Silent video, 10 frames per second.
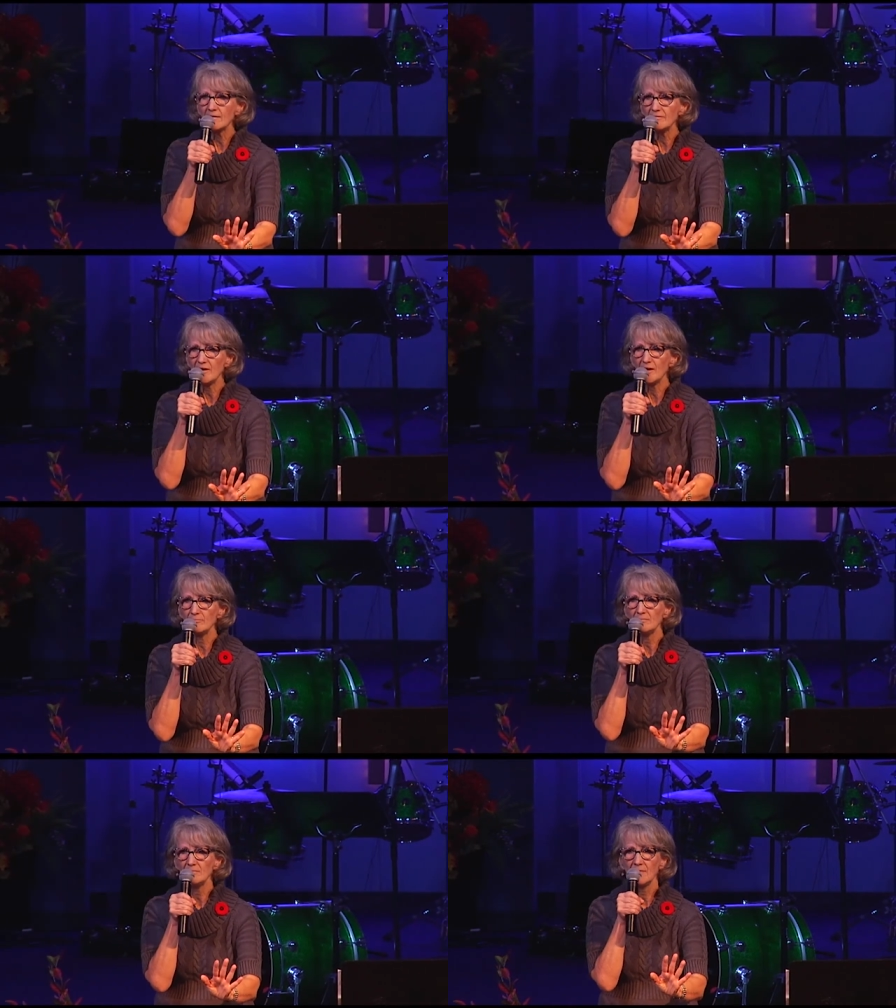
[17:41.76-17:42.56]
of
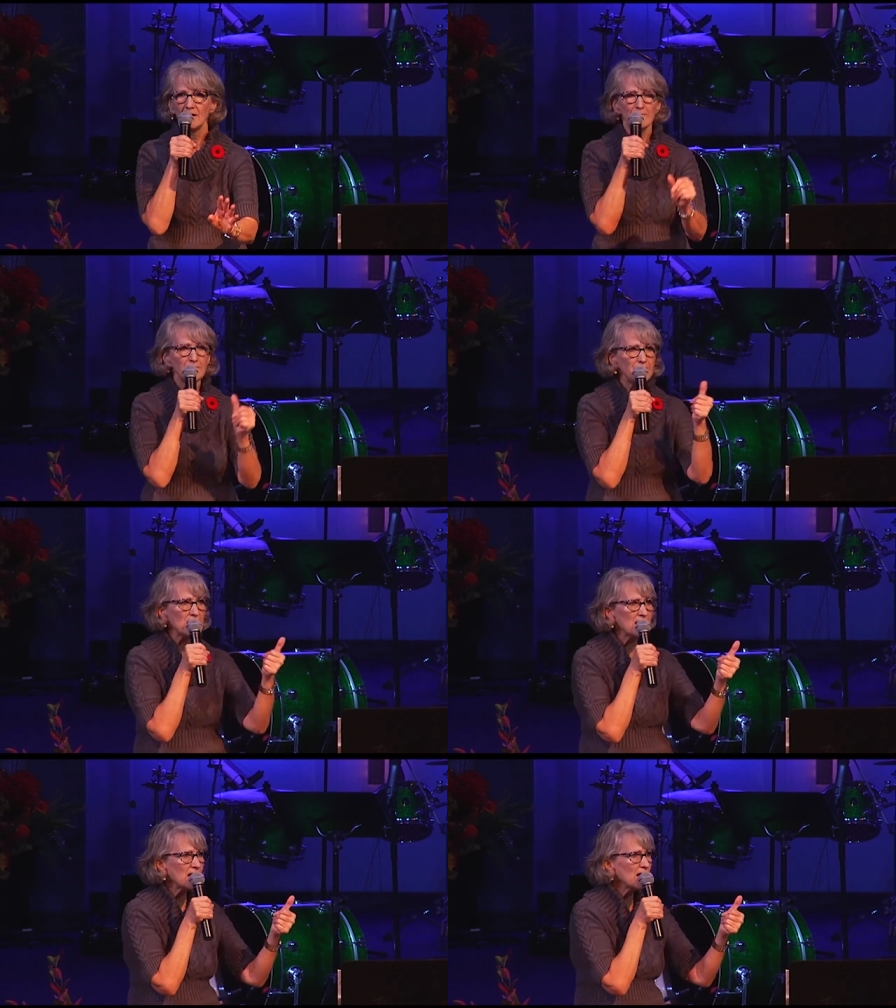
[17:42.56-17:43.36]
him.
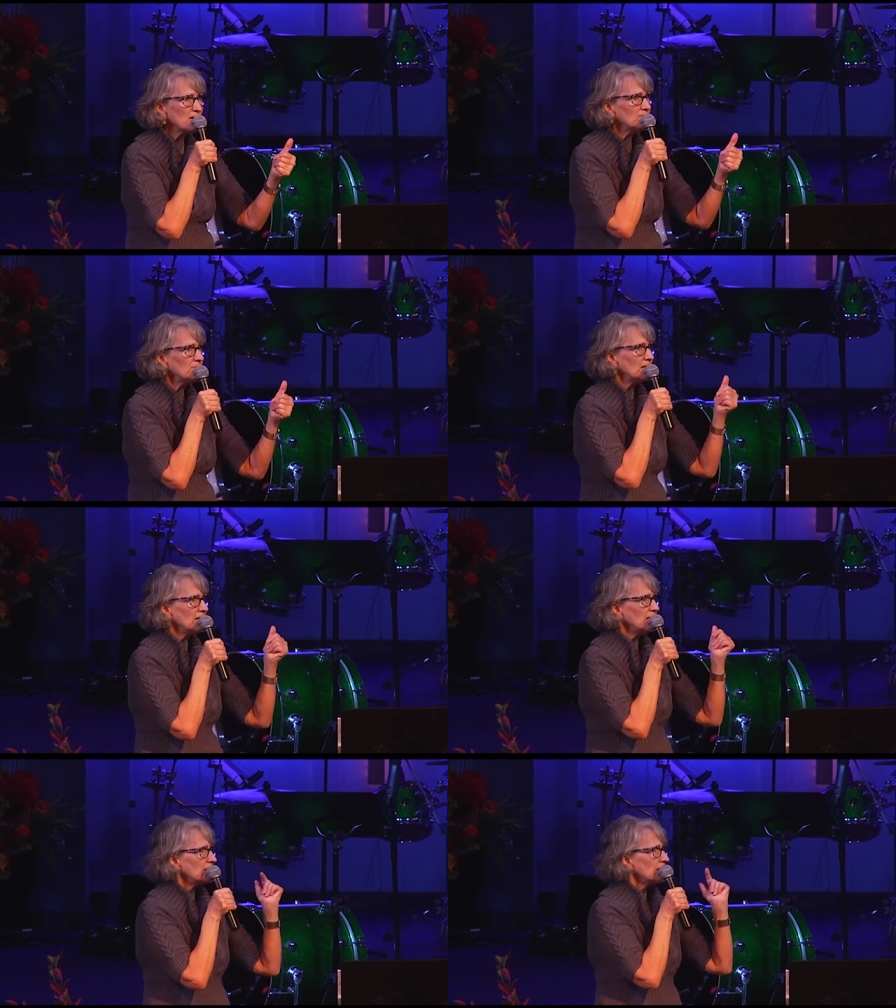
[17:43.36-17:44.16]
Feed him.
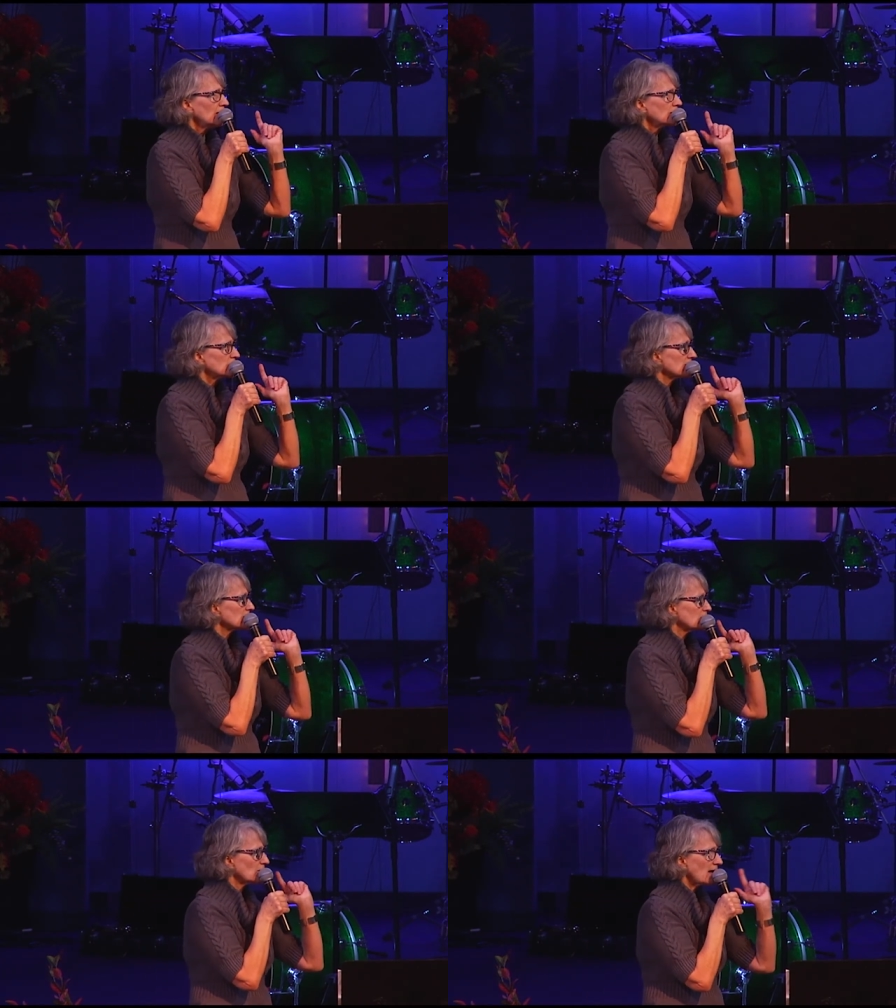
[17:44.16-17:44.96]

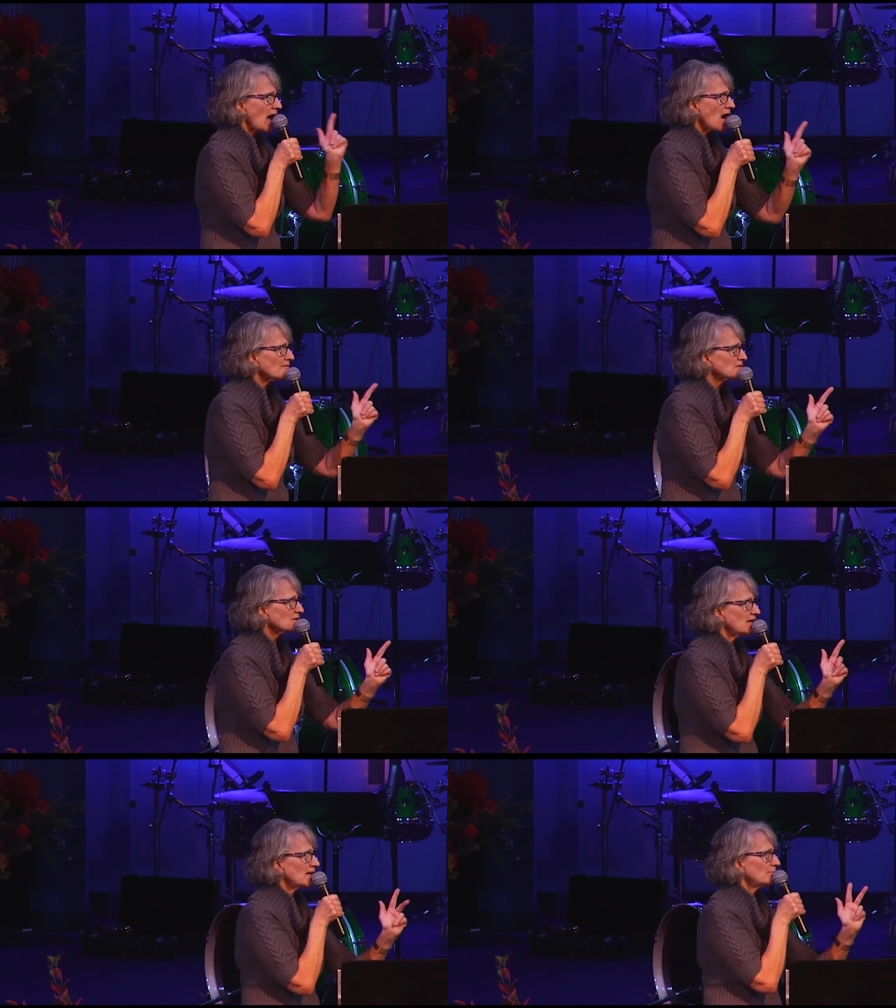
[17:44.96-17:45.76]
Just look after
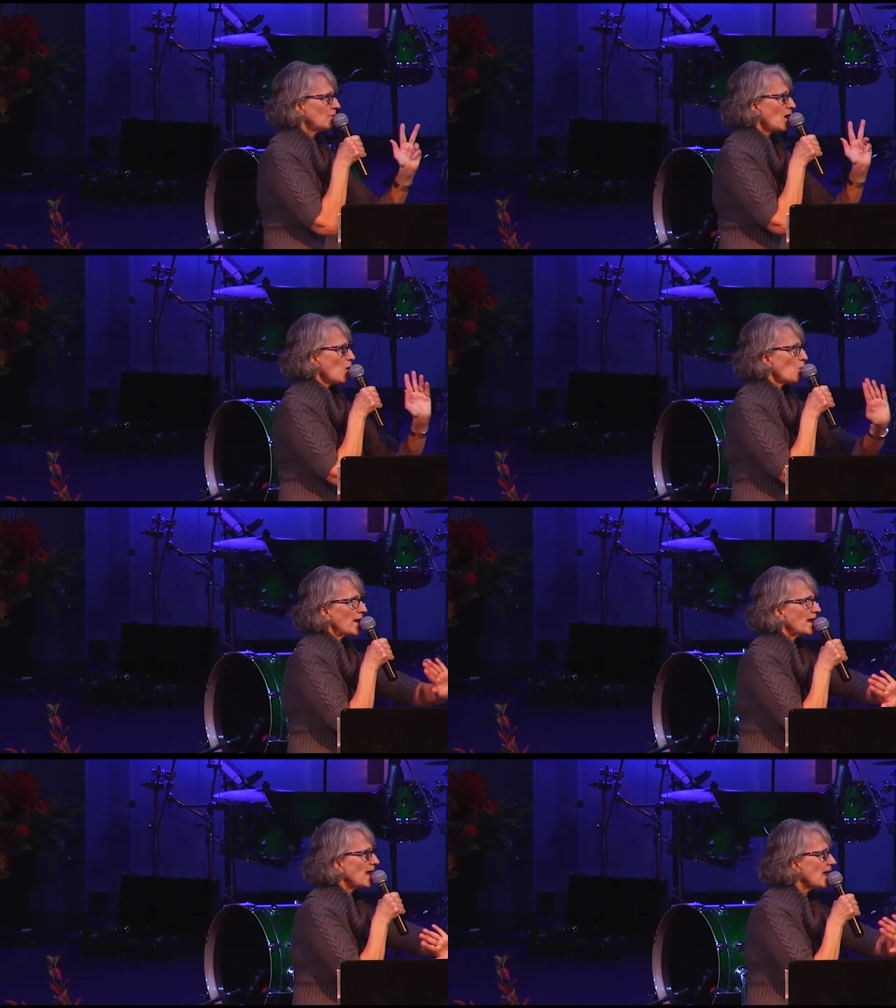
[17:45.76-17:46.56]
him.
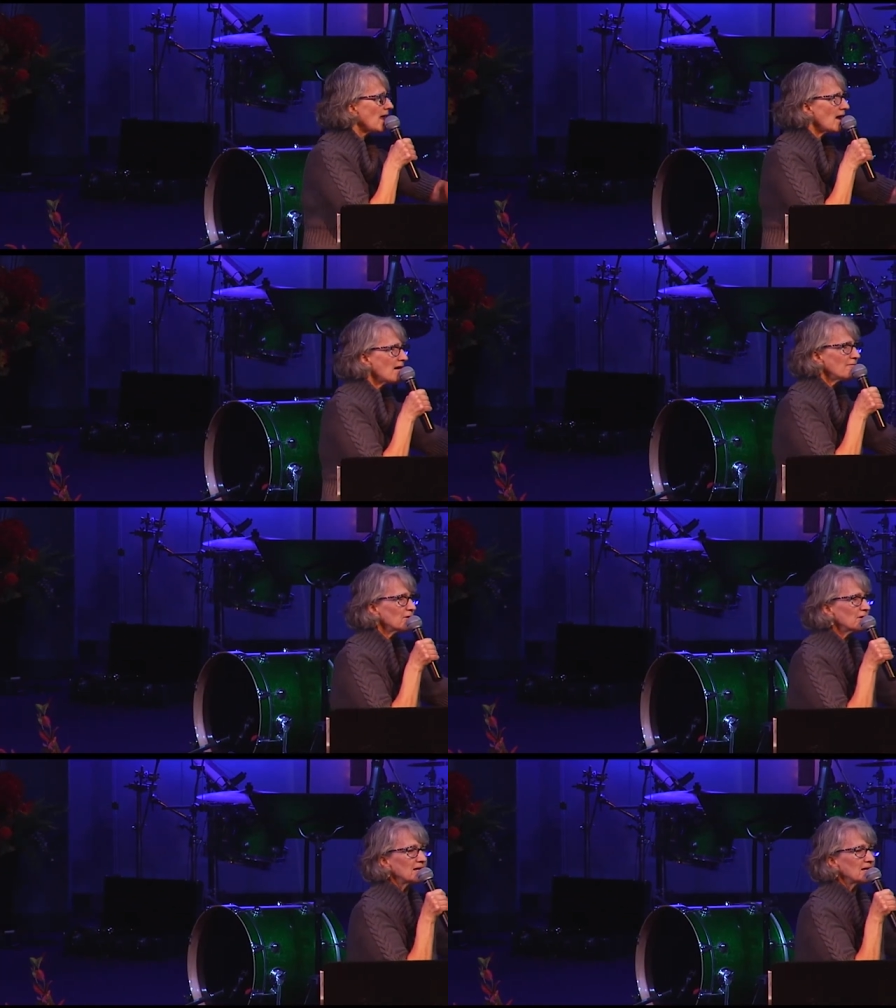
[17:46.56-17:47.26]
Whatever